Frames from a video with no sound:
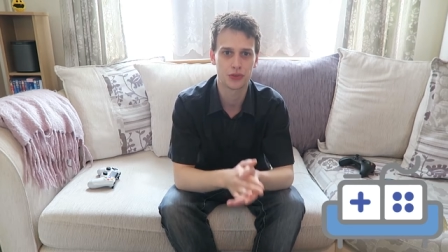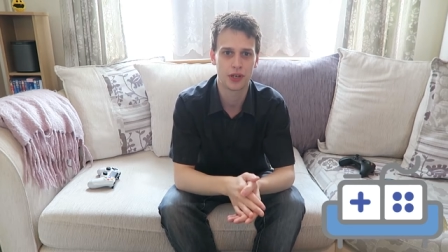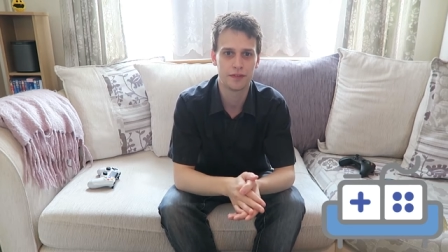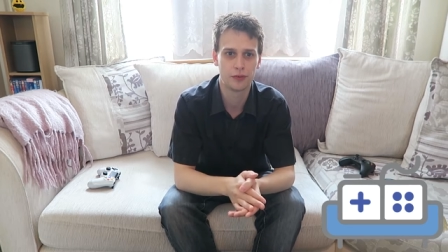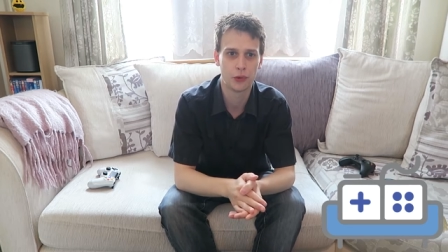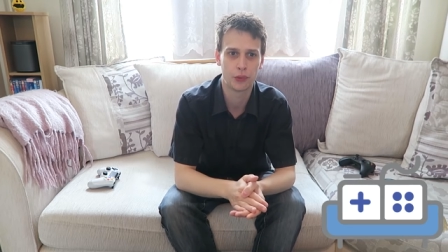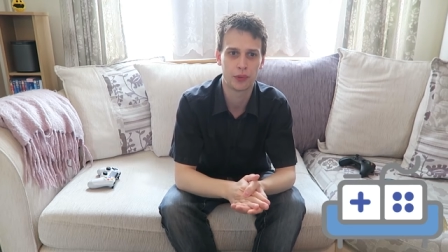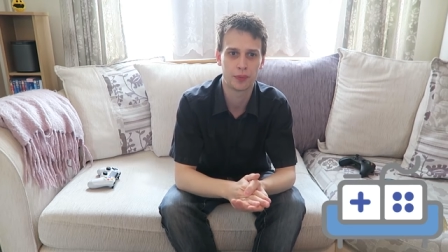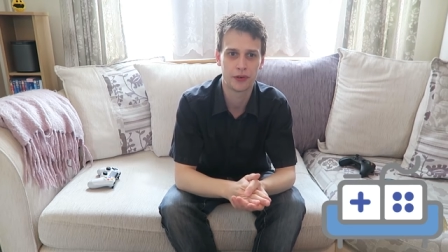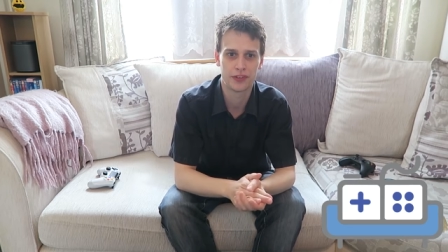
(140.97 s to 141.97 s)
straightforward
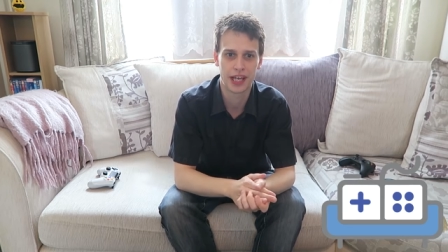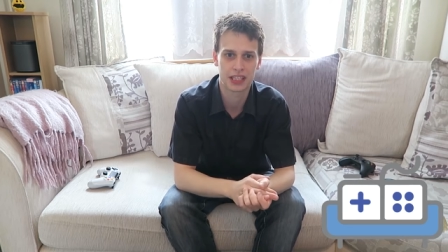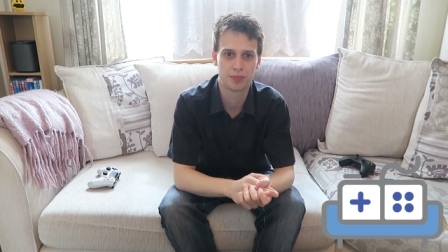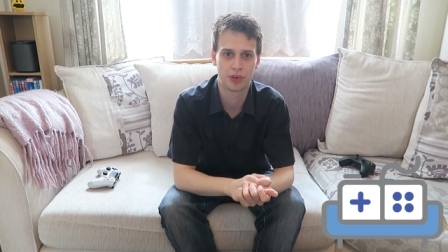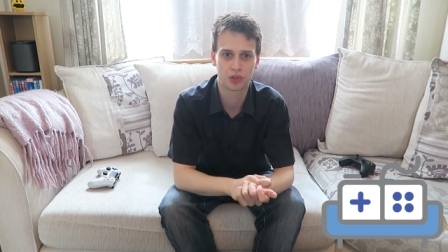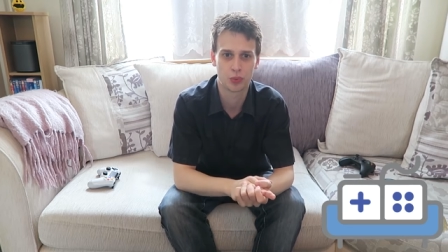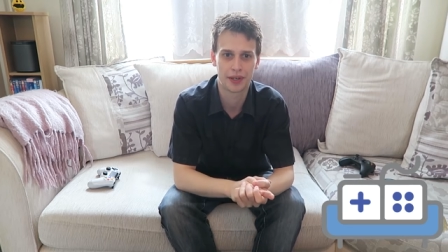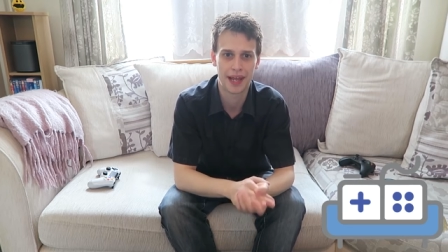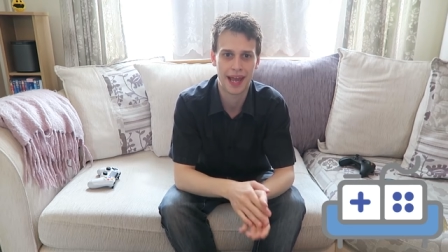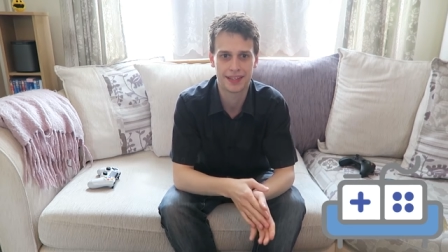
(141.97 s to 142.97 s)
with both the Xbox
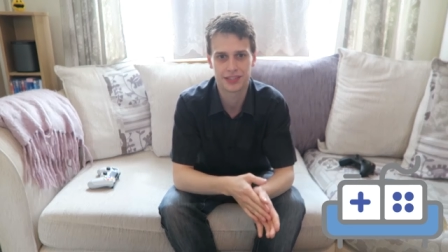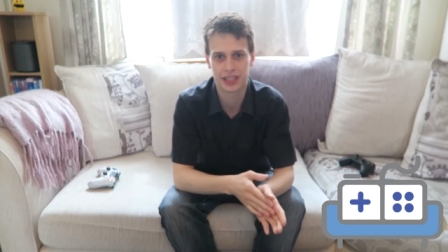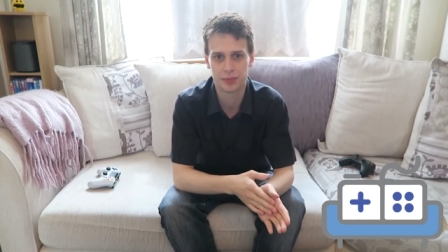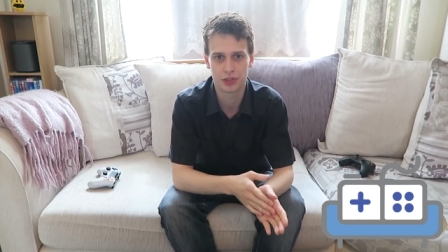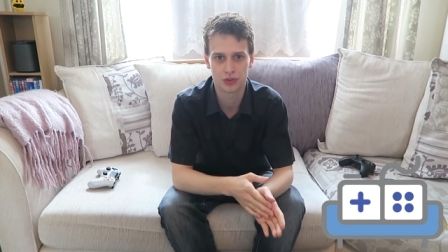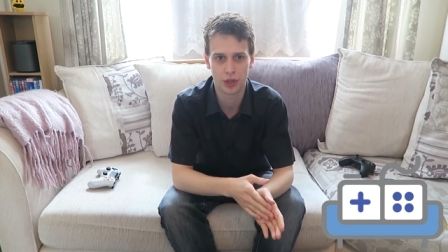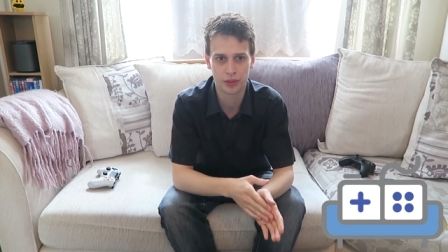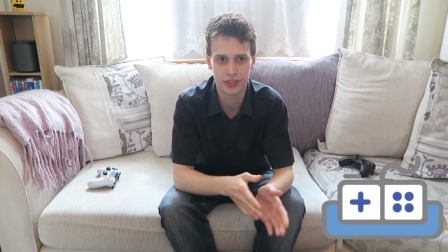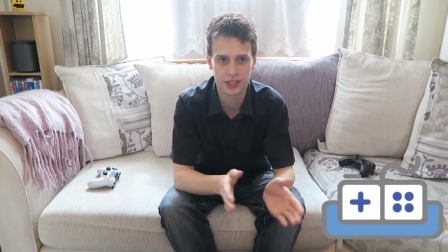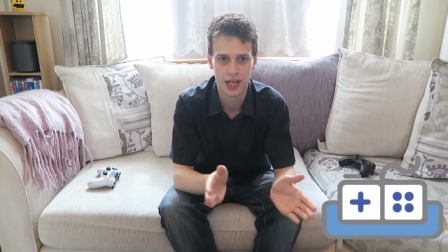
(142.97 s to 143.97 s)
One and Steam
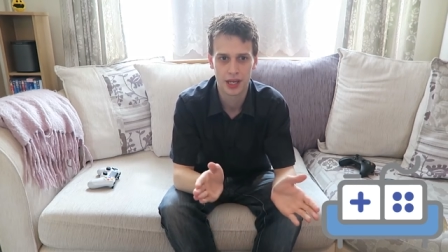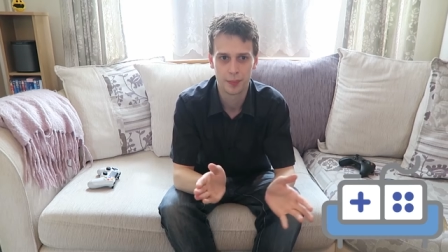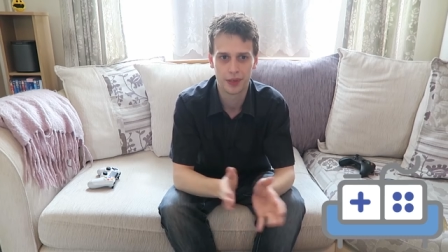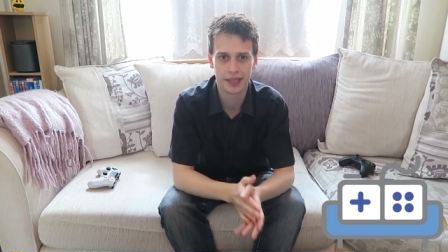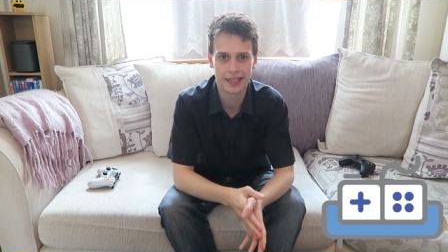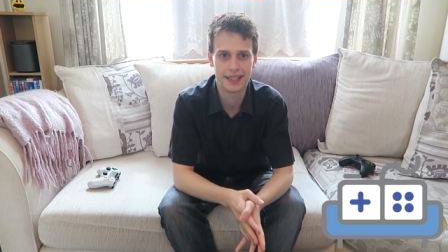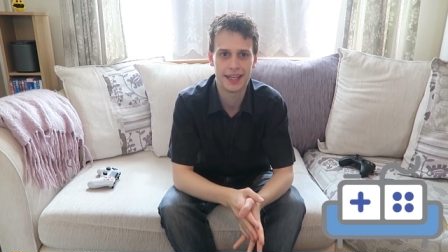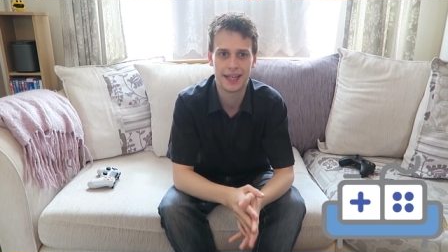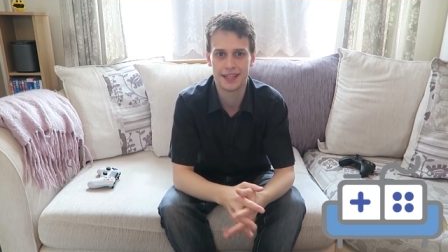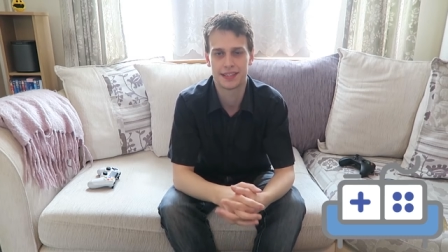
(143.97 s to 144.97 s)
controllers. Plug in,
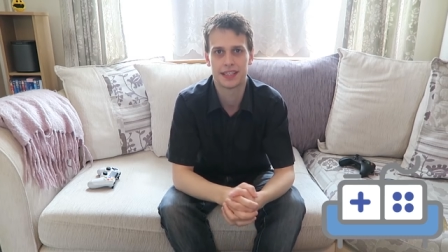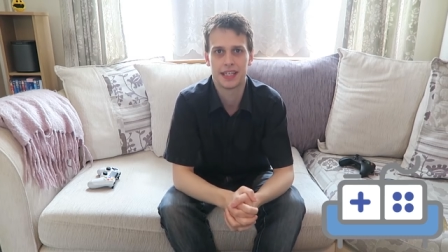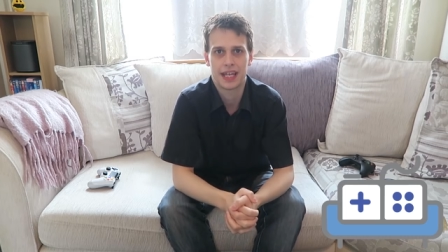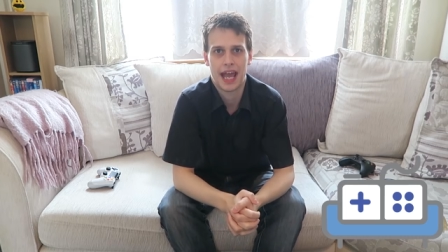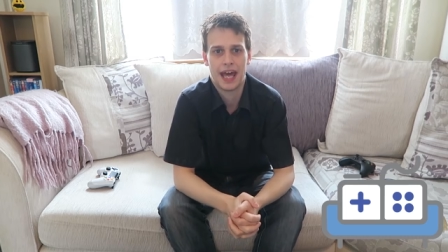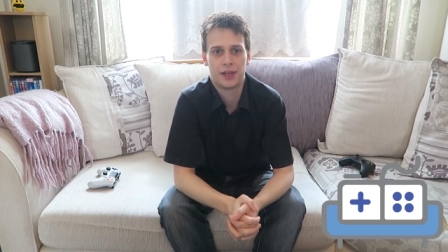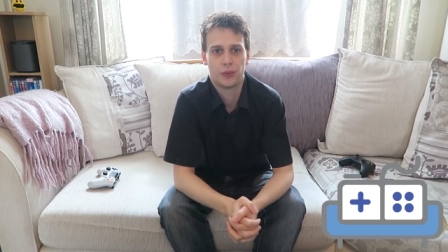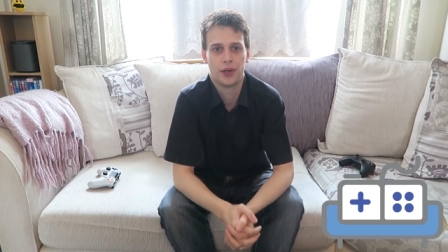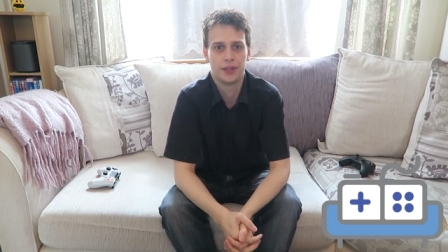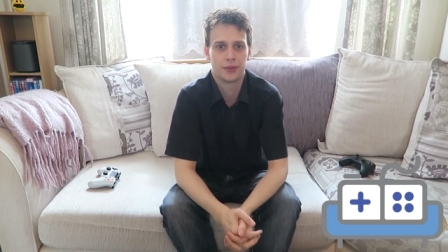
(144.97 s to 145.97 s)
hit sync, and
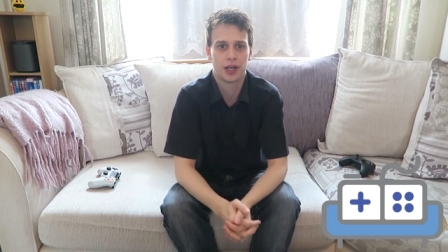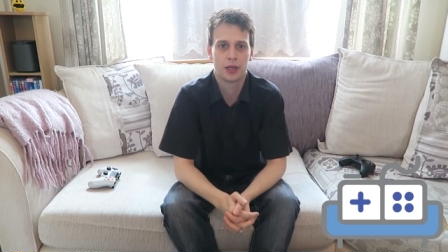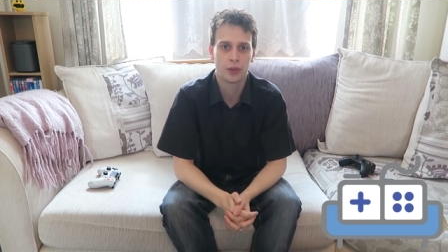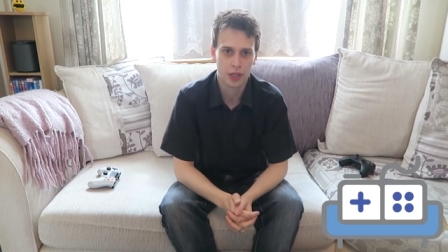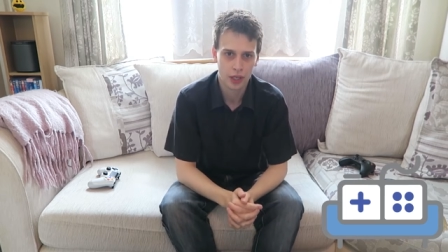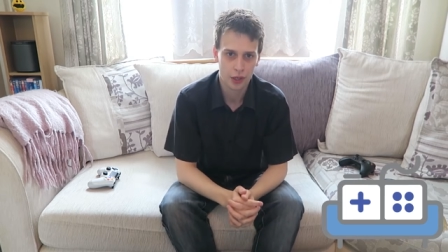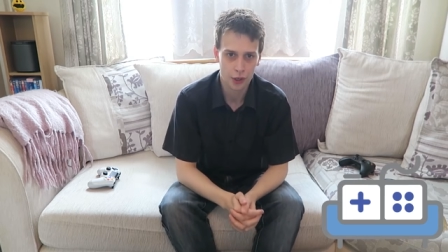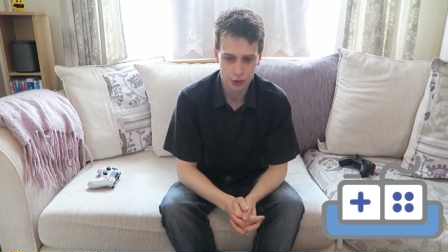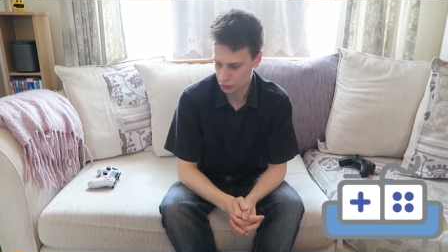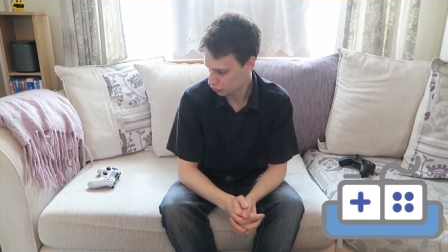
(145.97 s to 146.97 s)
away you go.
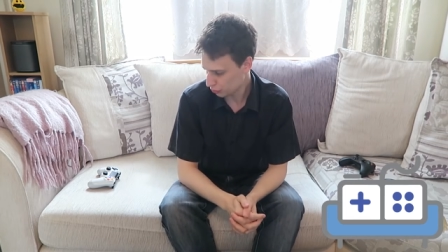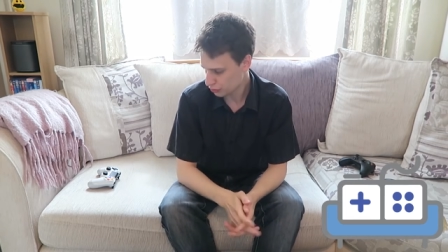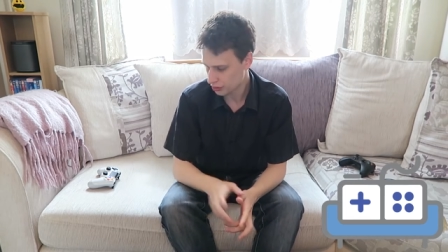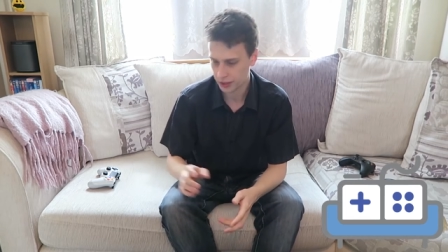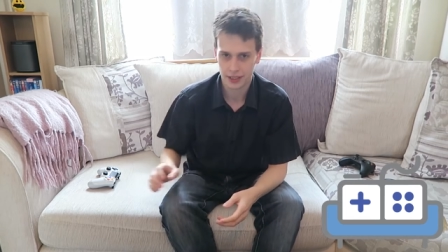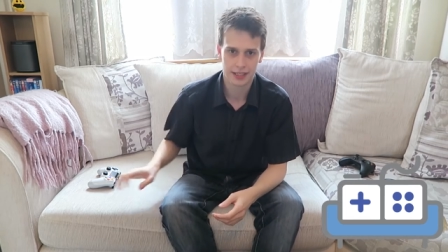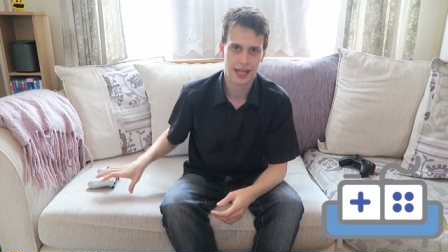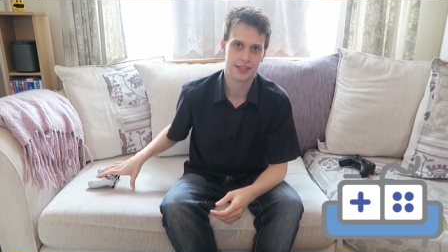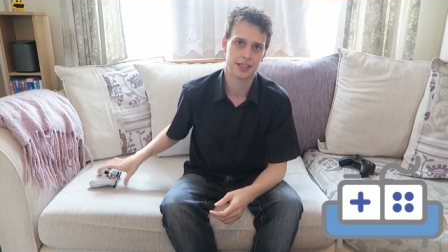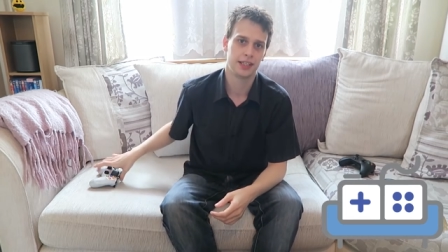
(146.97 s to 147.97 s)
DualShock
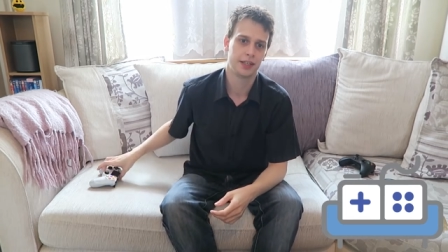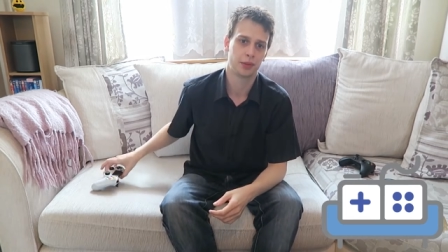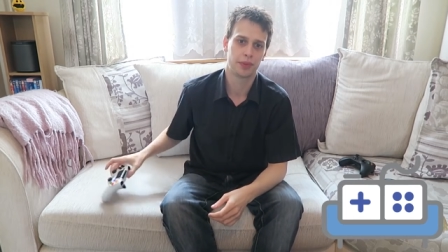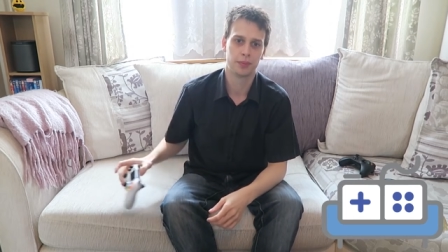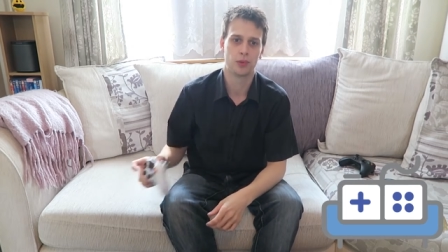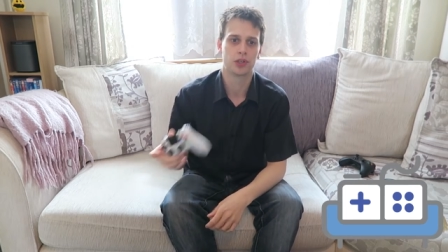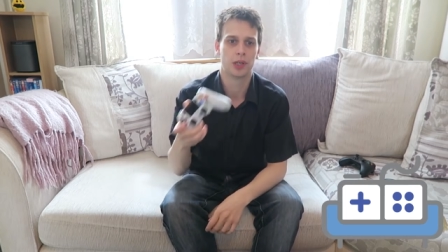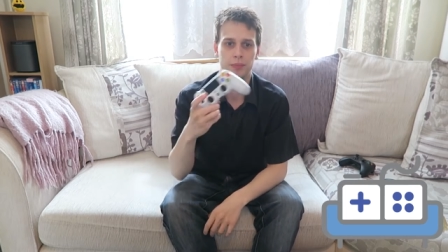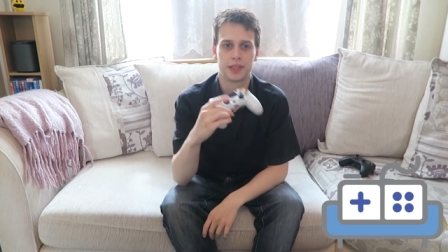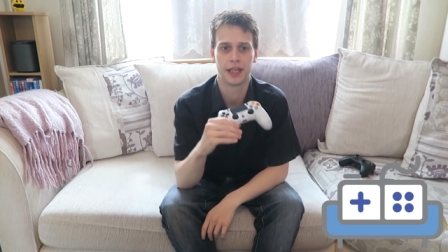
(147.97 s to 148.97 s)
gets a little bit more
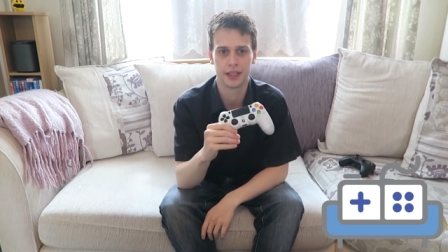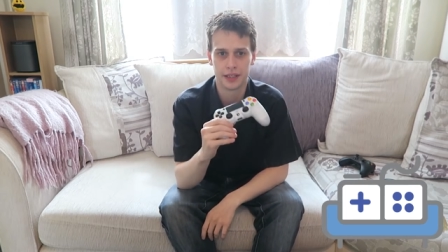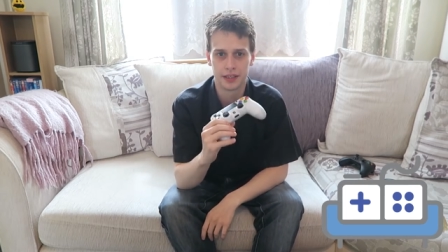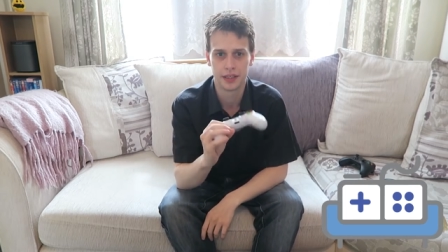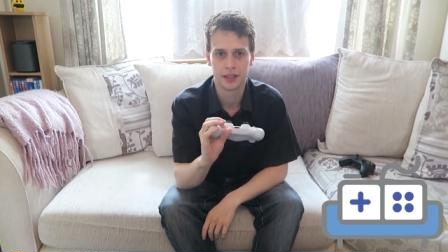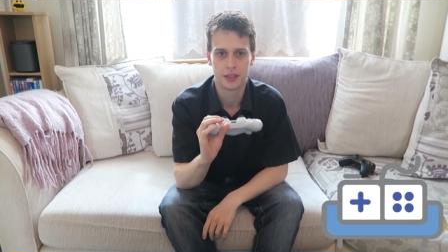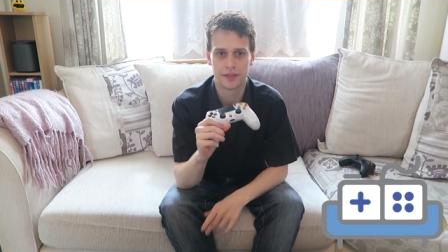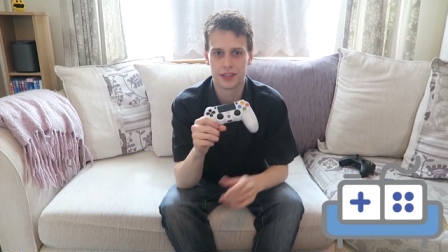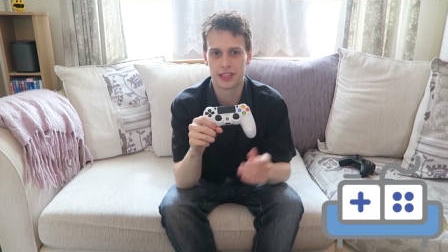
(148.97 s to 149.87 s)
complicated. You have